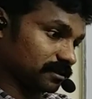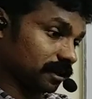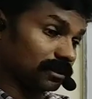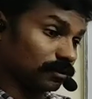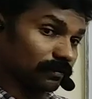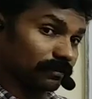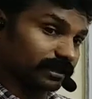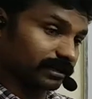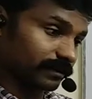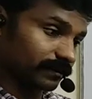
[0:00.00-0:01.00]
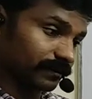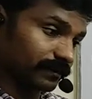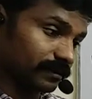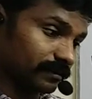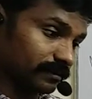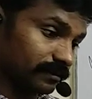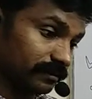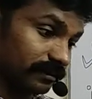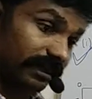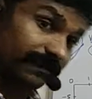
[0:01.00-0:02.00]
not 1 meter,
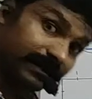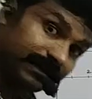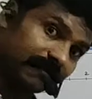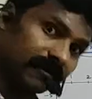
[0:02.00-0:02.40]
3 meter